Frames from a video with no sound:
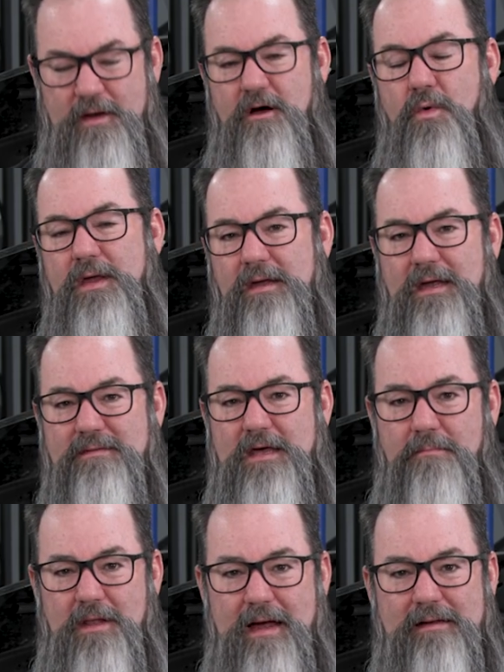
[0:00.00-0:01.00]
we know we can get
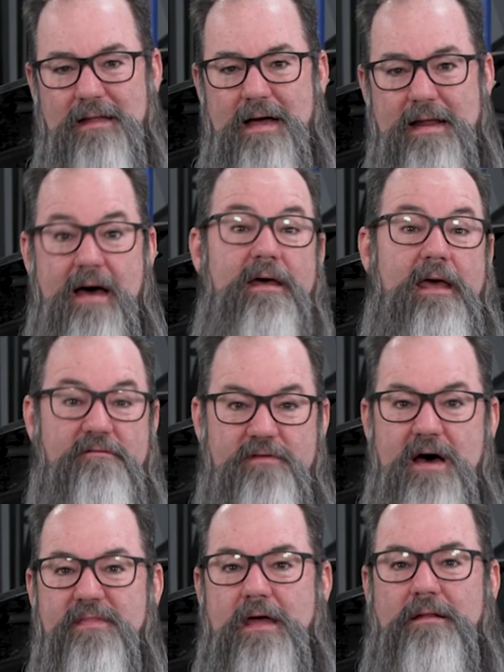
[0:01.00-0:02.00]
that black light out and
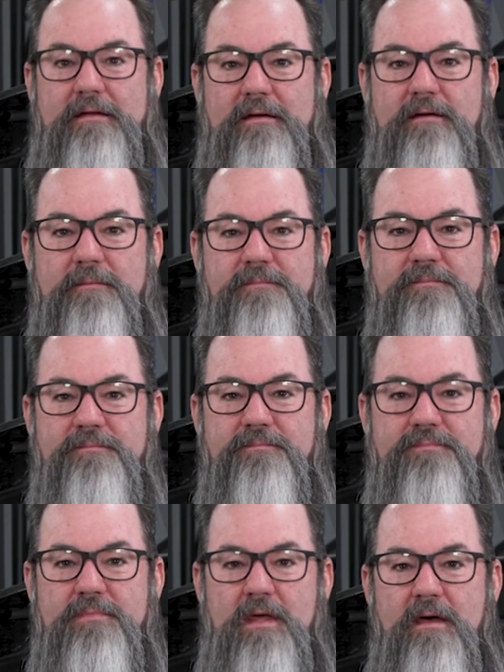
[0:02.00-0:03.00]
find that leak.
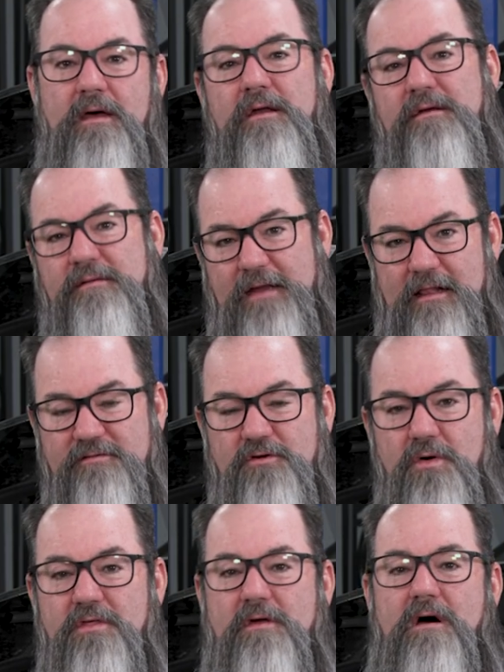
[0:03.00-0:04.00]
Now let's
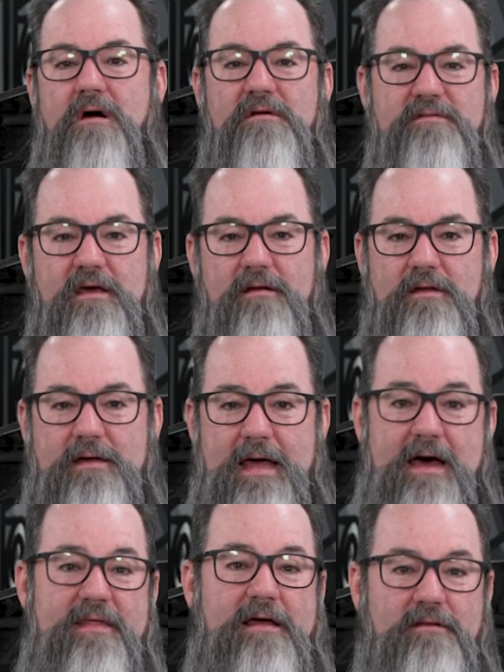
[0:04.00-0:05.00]
go to the car and take a look
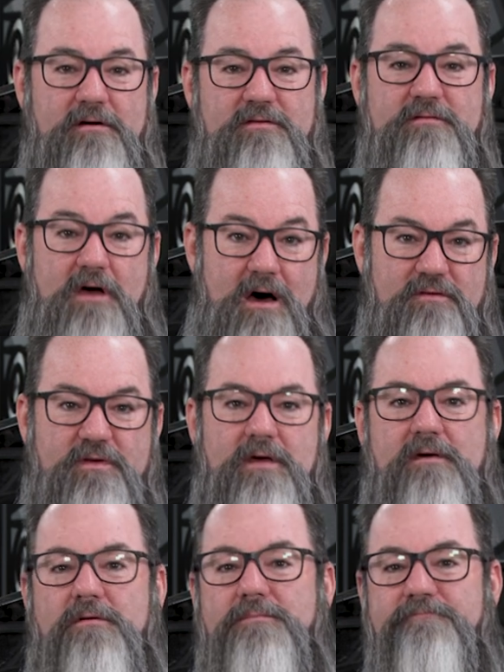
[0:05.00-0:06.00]
at how that looks on
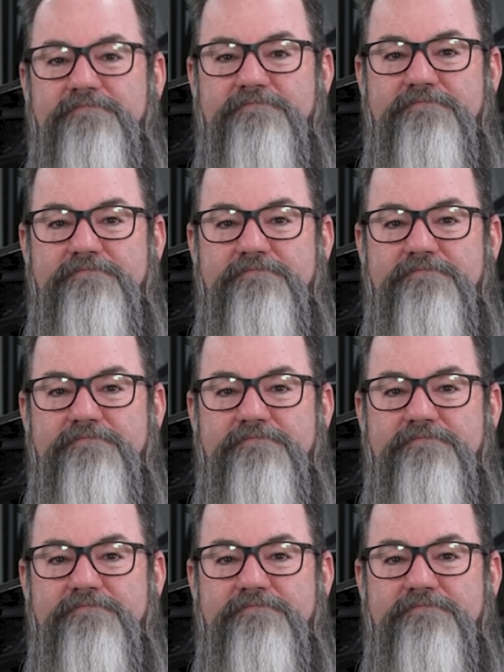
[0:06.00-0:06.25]
vehicle.